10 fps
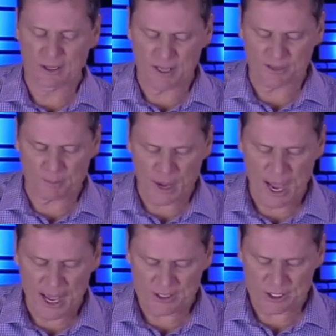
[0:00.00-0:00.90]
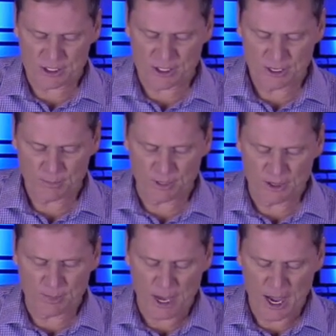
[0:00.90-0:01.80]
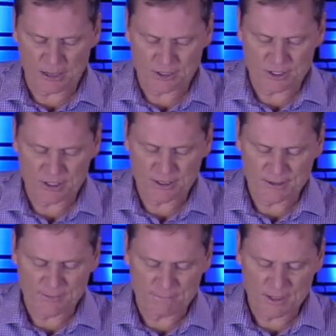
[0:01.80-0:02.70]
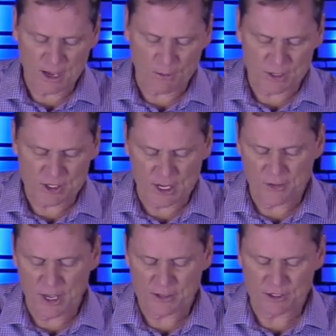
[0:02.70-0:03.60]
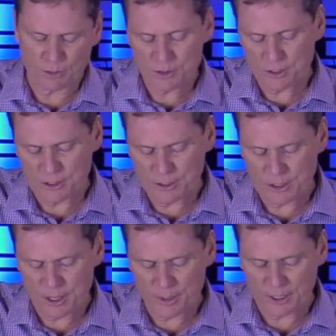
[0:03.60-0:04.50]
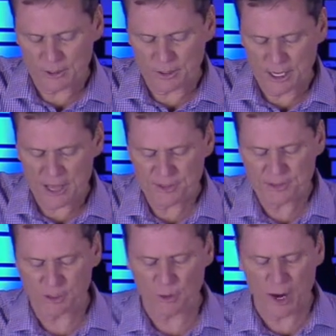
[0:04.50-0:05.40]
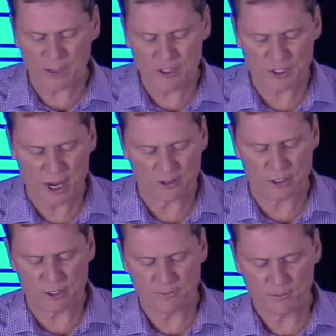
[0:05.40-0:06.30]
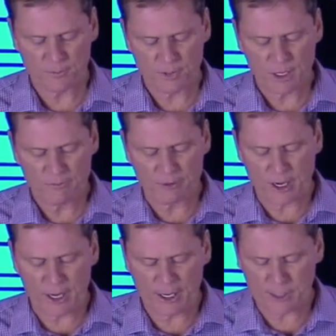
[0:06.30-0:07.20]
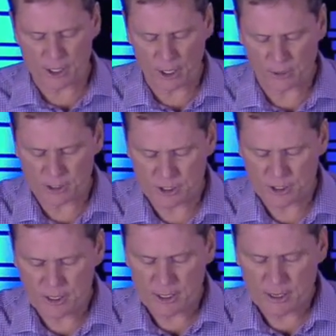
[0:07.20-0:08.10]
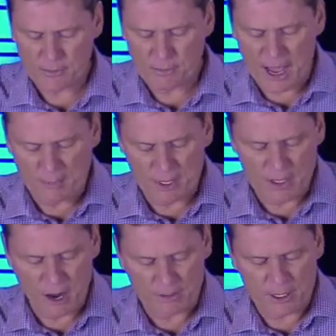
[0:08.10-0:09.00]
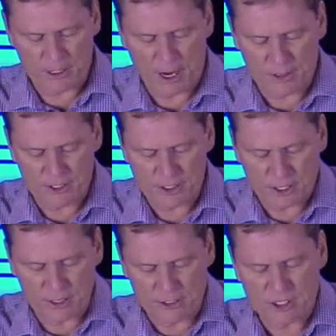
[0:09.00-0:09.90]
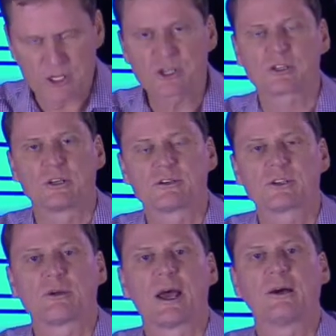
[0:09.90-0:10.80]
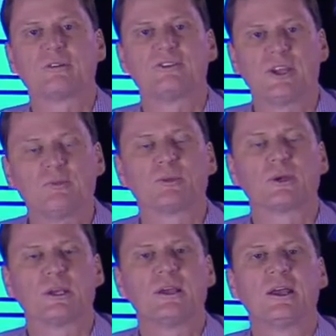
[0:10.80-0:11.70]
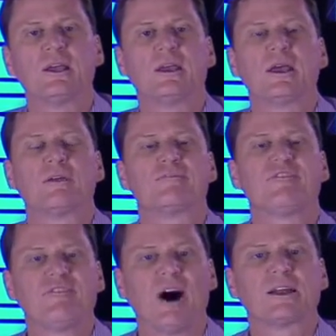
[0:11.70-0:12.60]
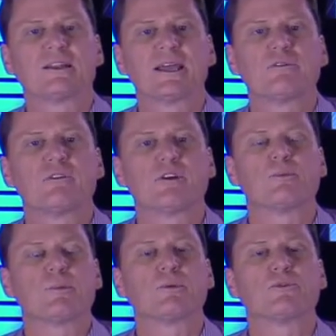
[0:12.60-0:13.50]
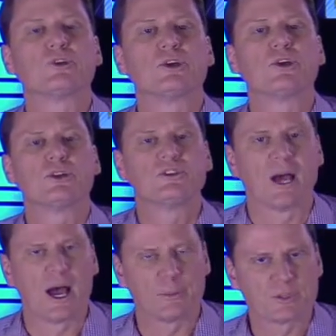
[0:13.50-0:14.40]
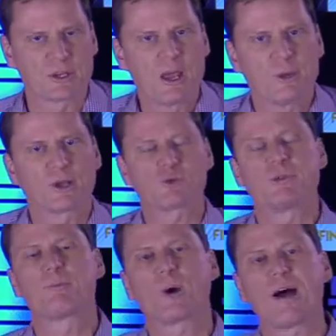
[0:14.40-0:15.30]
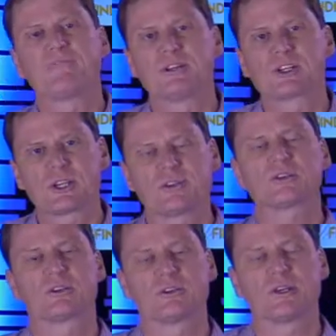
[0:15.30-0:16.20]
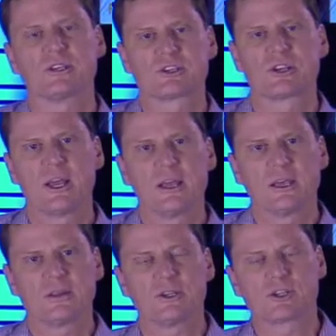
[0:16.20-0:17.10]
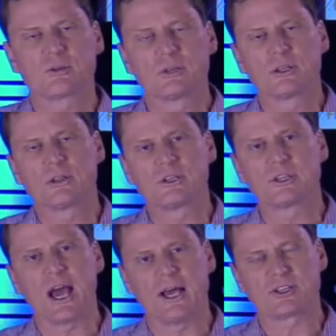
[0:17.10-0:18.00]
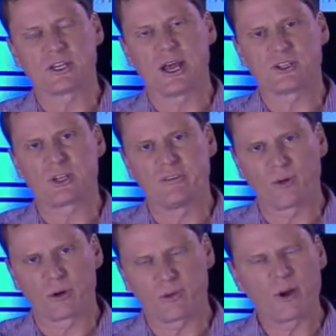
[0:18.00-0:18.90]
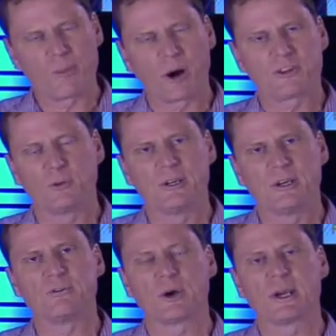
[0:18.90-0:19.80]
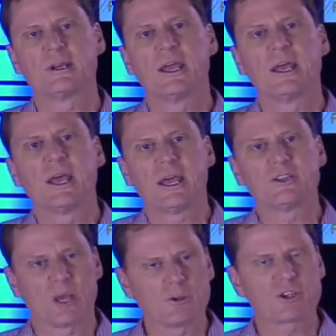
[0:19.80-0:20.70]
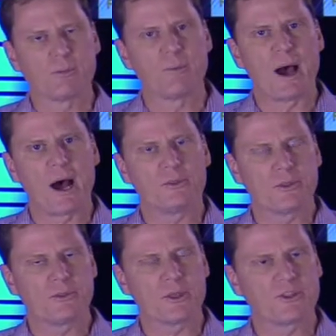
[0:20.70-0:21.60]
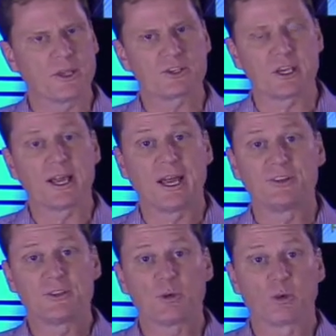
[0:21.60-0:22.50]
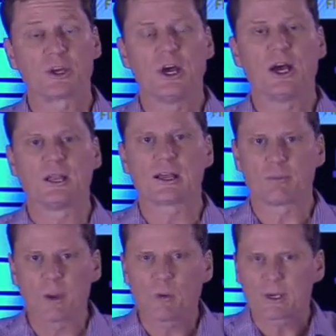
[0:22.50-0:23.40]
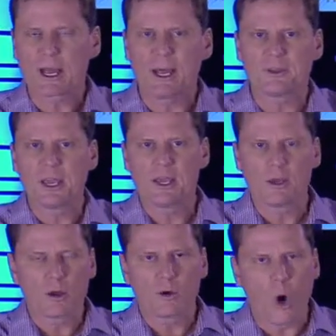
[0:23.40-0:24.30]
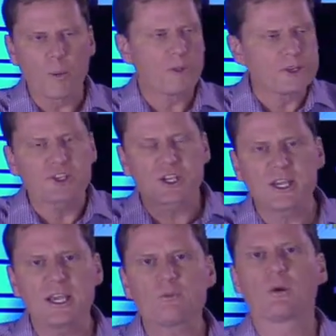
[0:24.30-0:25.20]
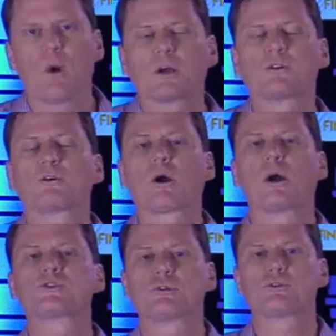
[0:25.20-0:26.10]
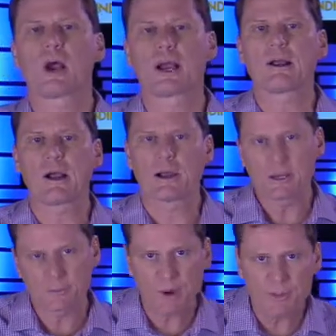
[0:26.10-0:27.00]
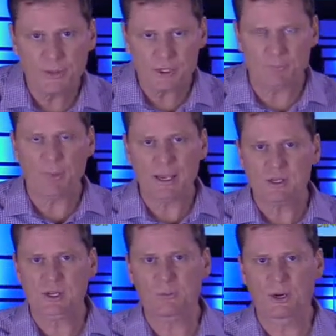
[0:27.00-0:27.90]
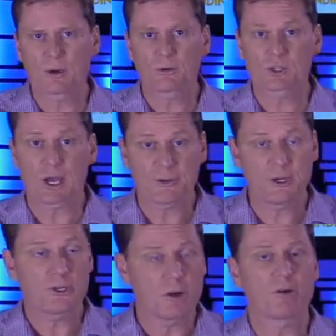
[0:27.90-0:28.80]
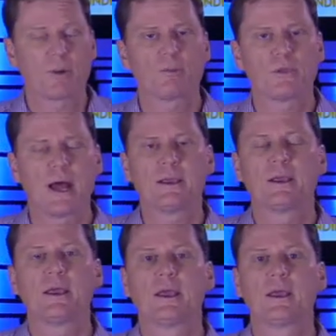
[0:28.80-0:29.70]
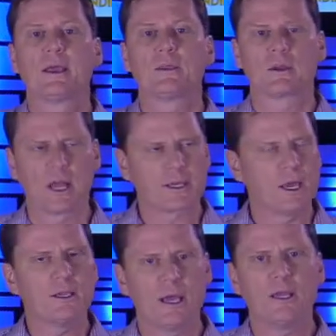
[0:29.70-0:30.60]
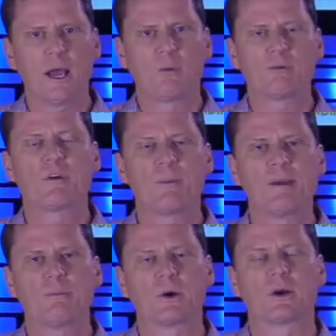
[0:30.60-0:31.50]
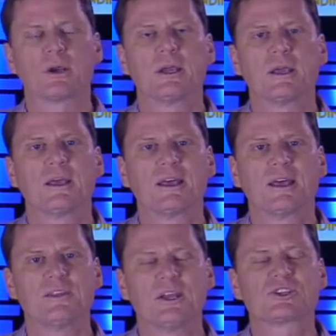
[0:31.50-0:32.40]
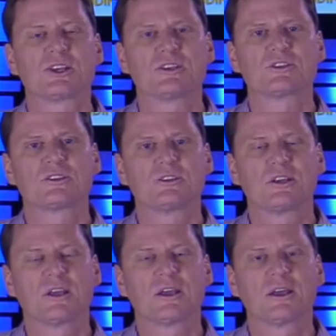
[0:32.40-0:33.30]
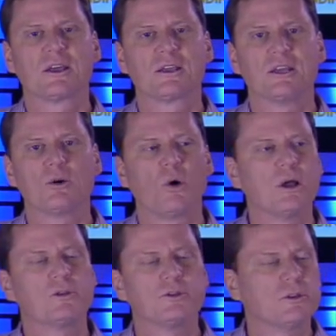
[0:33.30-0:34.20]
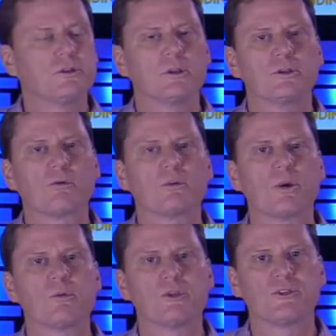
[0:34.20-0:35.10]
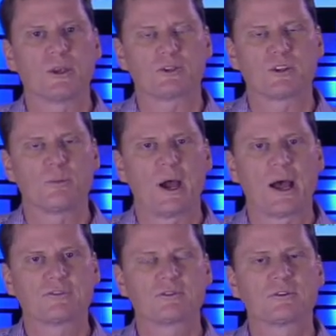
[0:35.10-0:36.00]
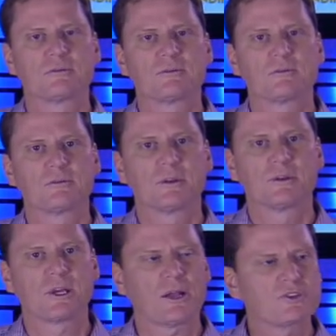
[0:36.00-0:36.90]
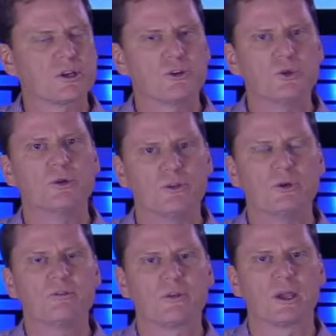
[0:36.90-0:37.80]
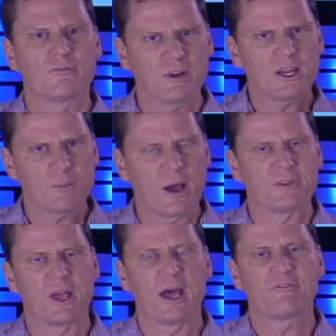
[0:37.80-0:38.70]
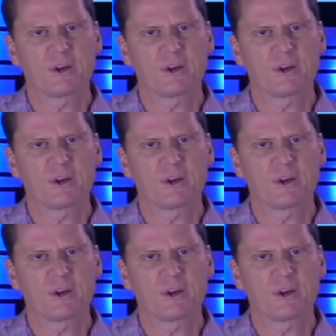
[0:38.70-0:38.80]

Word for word: Let the past be the past. Now, I want to say this, I want you to hear me clearly. I think the greatest danger for any church might be in our insistence on how deeply and fondly we remember the good times. Because when the prophet says to these, these, these guys in Isaiah 43, a part that we didn't read, he tells them about the things that God did that were good. Like remember when God opened the sea and we walked across on dry ground and remember these amazing miracles God did? Do y'all remember that? And they're like, yeah, yeah, yeah, we remember. And then he says, you know what? Don't remember the things of the past. God's going to do a new thing. Forget about that.